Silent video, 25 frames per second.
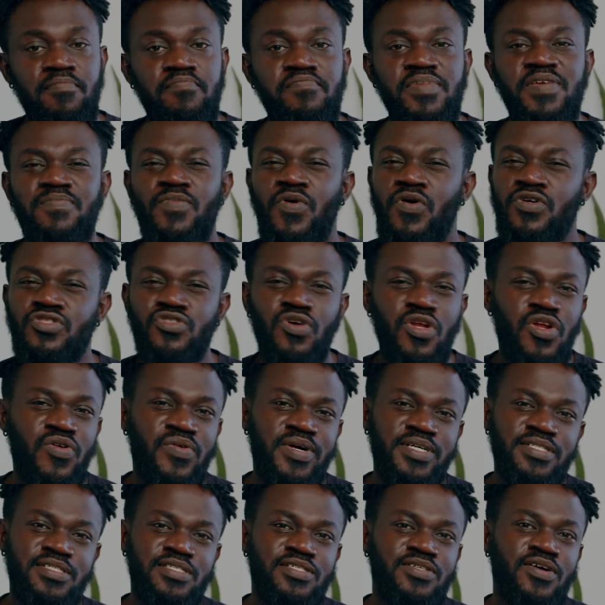Be more
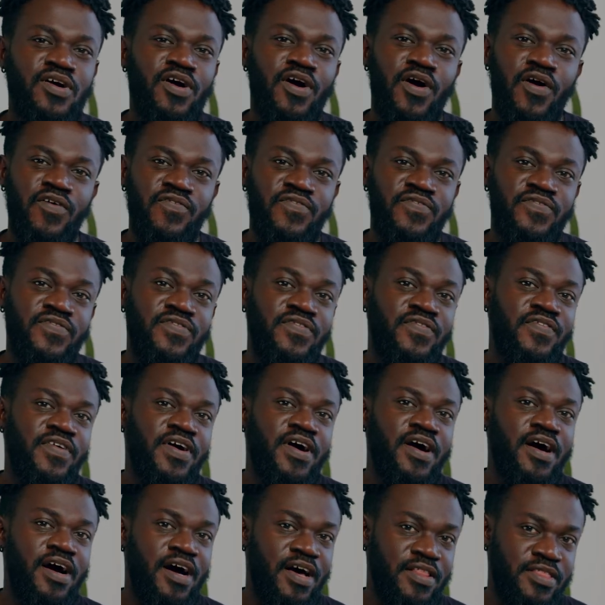tolerant of
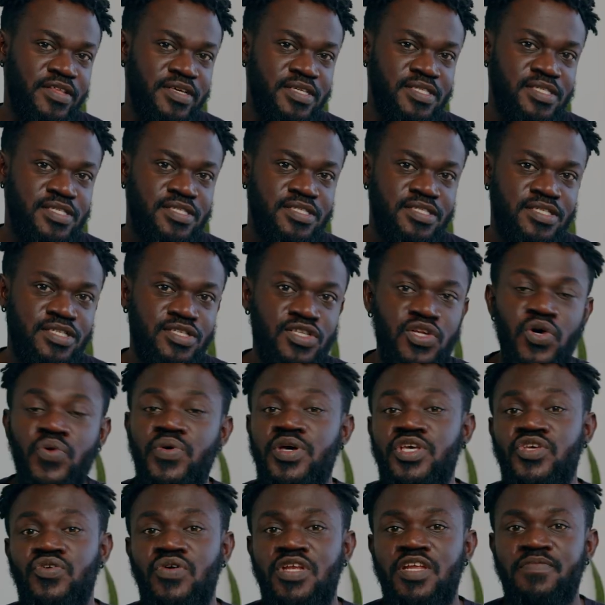others.
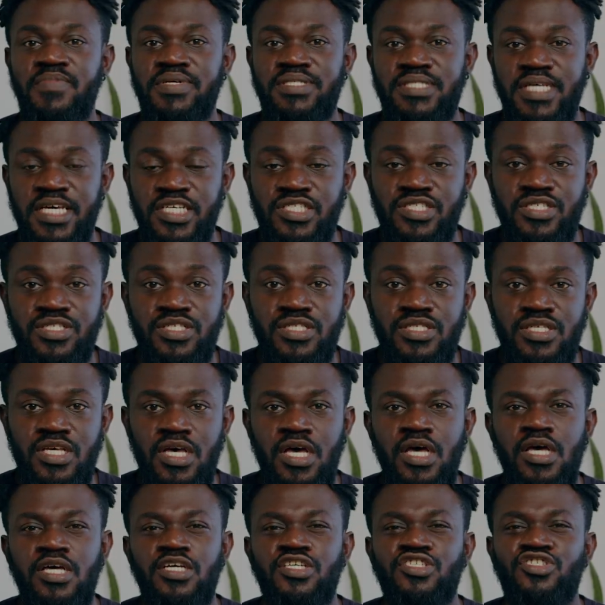Knowing your limitations
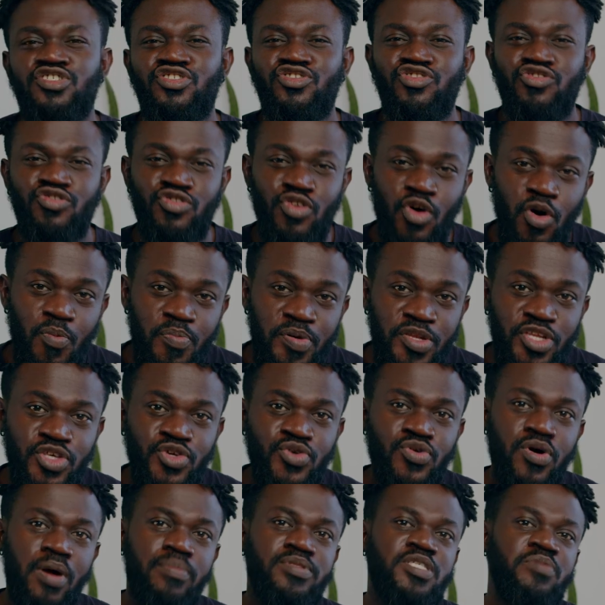should open
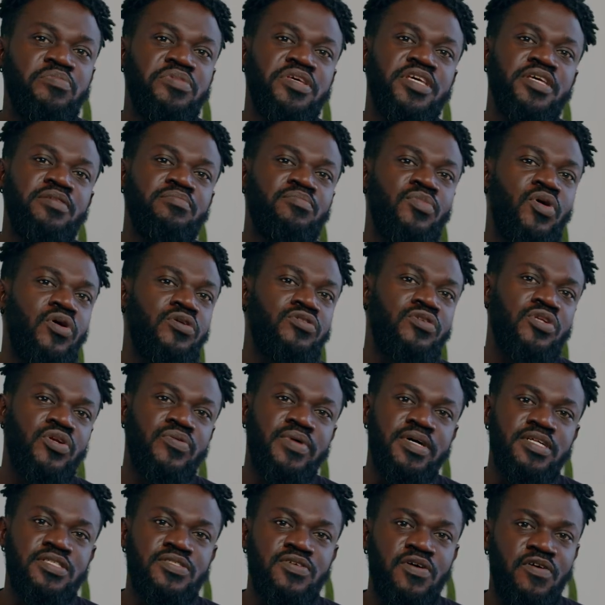you up to being more
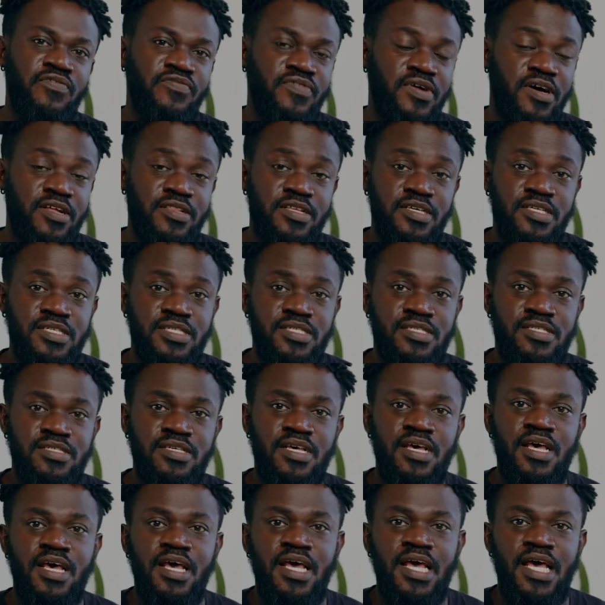tolerant of others.